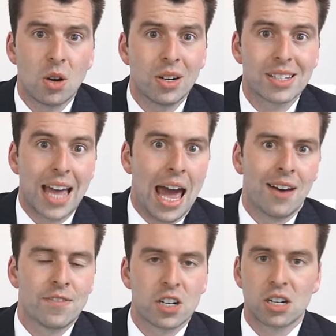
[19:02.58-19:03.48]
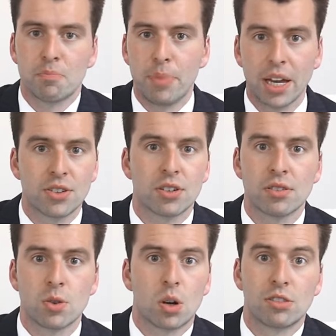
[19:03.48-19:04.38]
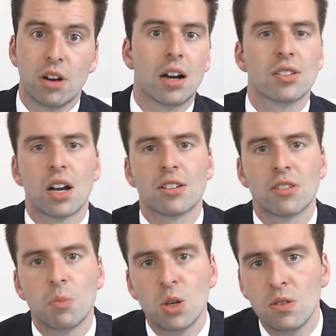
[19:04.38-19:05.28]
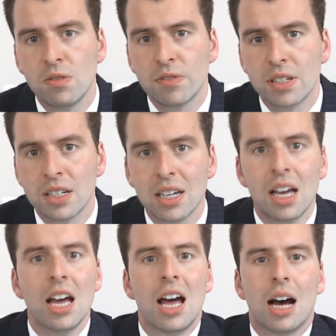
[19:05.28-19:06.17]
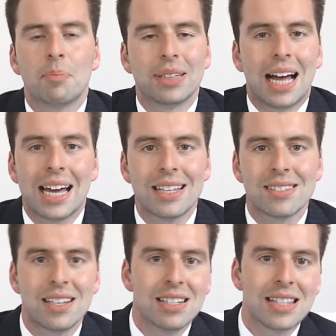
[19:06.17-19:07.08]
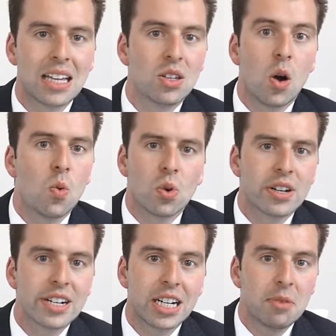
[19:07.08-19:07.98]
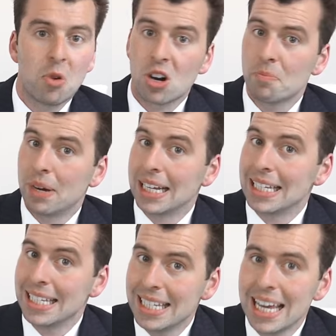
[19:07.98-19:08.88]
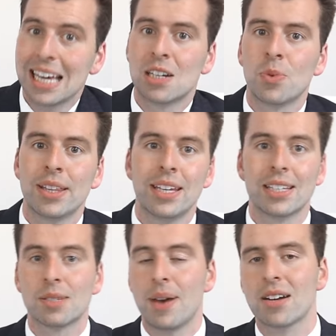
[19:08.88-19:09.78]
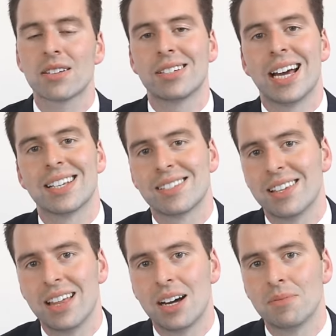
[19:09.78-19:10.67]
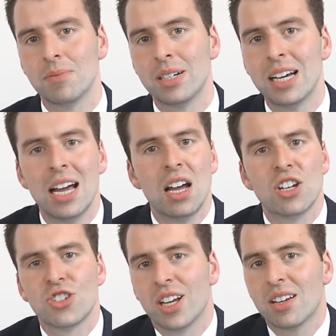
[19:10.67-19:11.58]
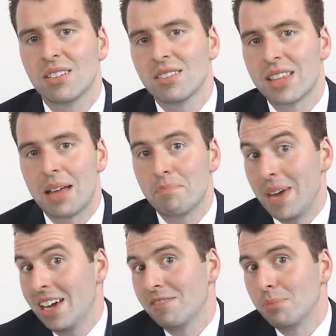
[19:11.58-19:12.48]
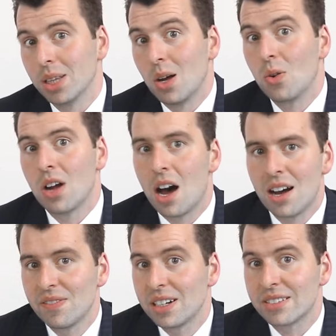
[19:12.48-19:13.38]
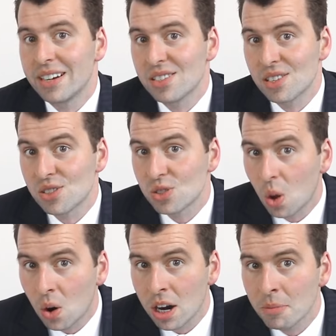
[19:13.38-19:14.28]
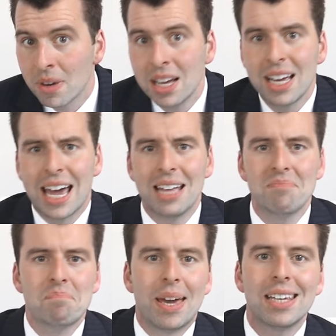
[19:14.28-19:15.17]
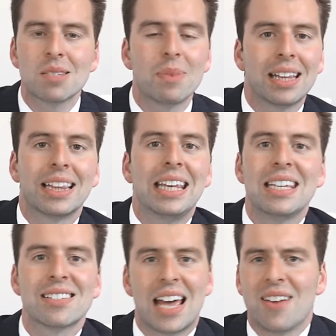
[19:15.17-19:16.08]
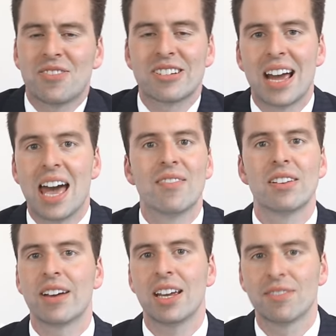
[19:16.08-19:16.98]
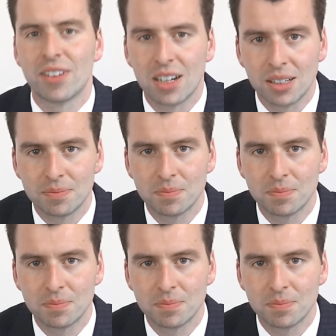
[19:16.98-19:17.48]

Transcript: notice after pictures or rugs are removed, appliances that don't work anymore but did when the inspector tested them, shingles that may have blown off in a recent storm, and basement leaks after a heavy rainfall.